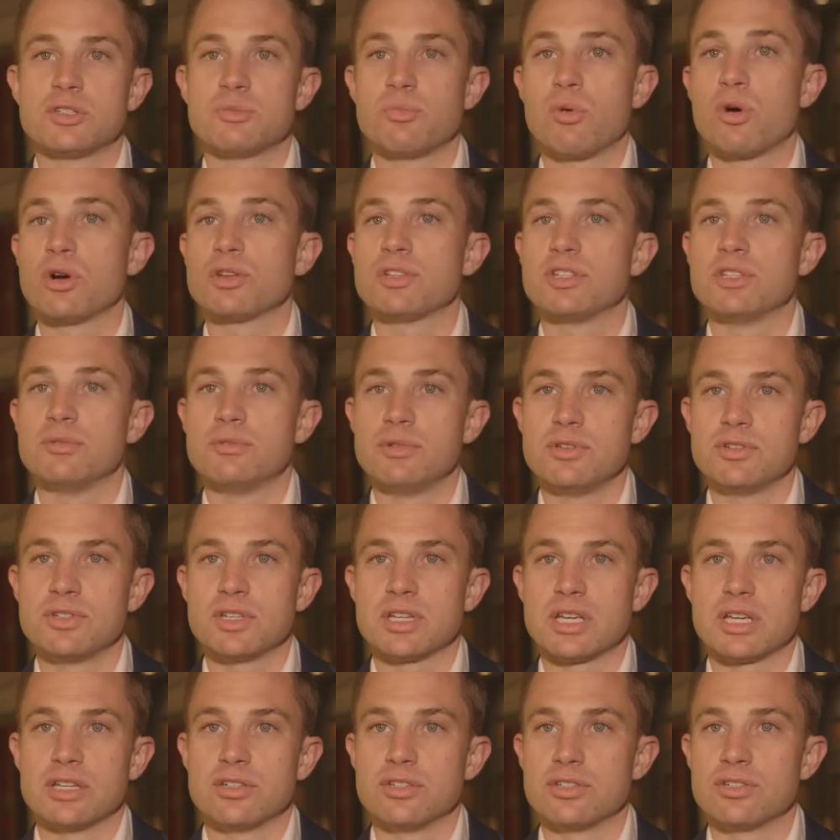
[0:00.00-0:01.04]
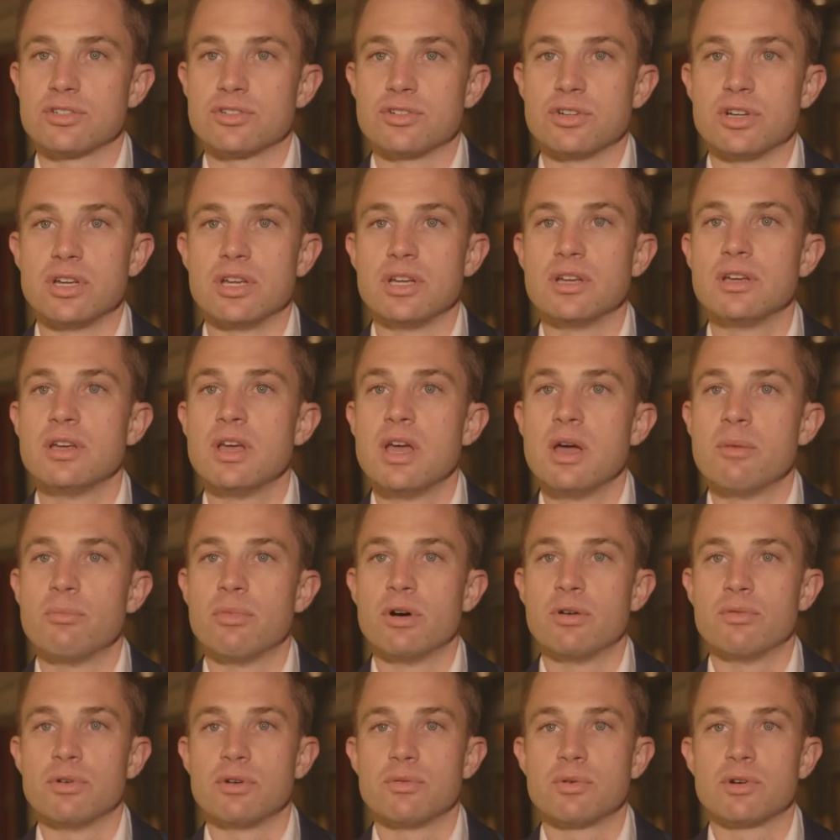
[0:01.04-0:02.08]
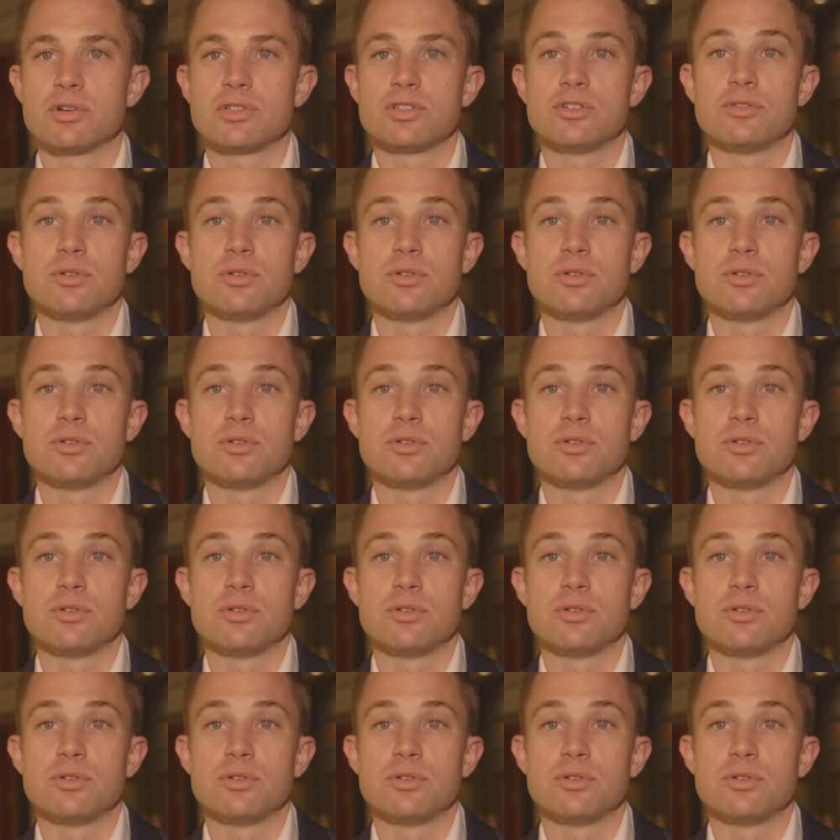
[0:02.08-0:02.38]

sports and music industry, but we weren't